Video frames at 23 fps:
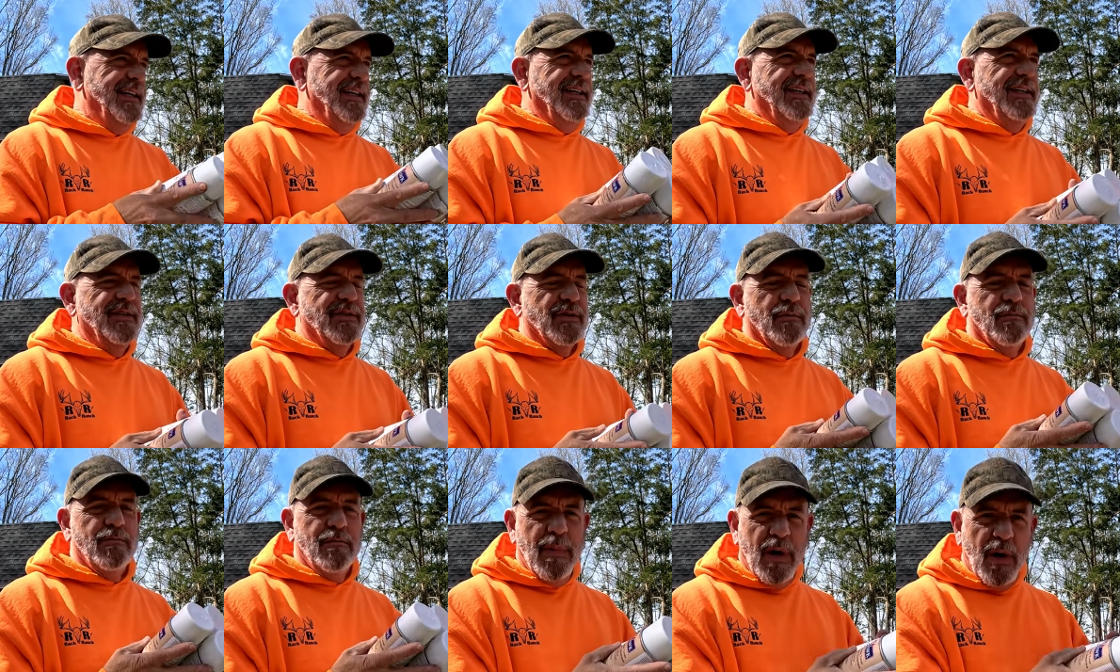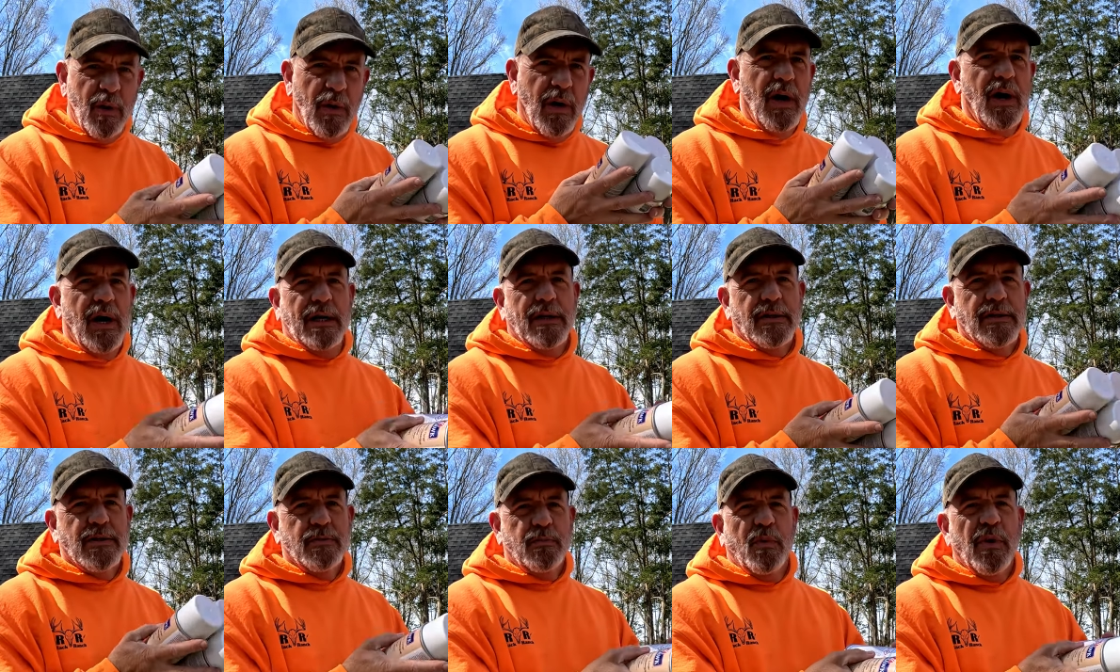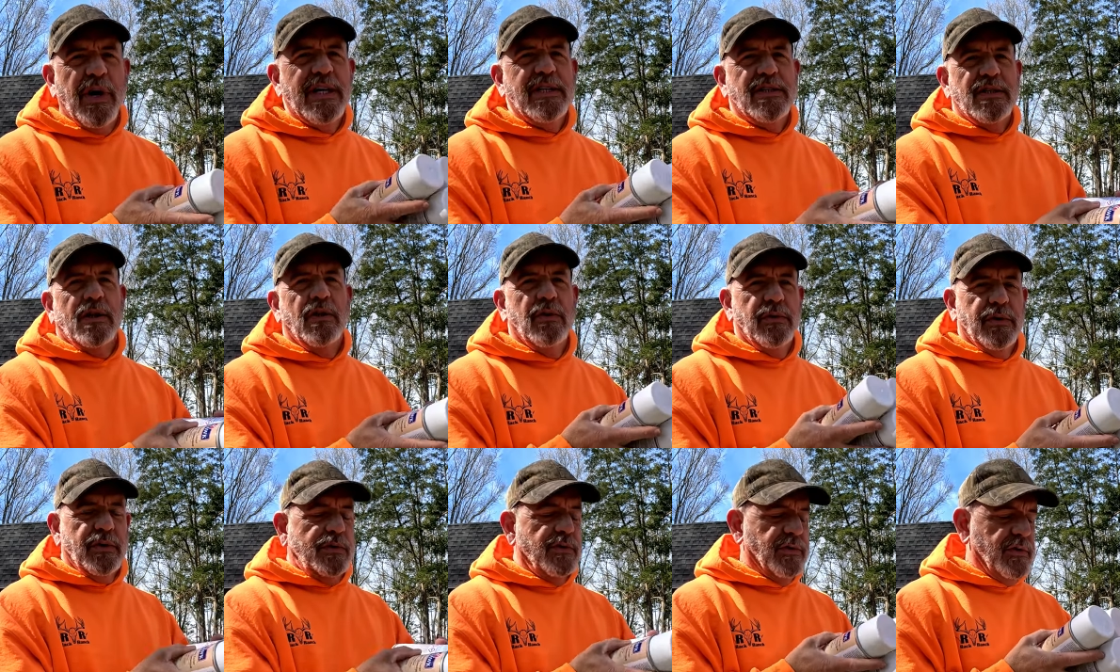These are Mohawk spray
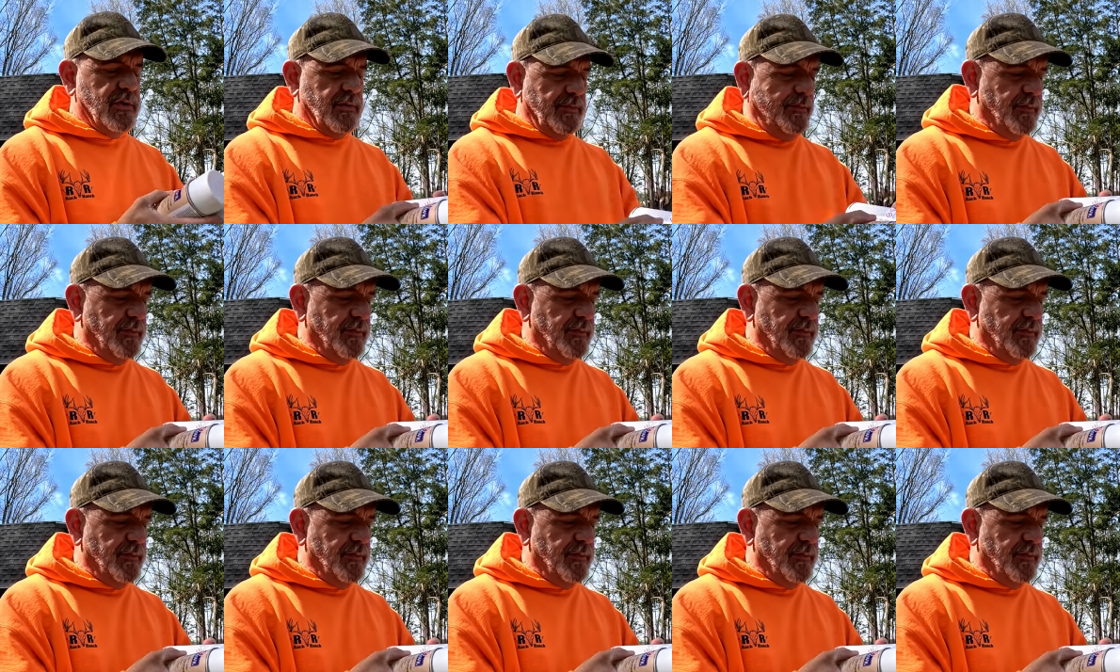toners,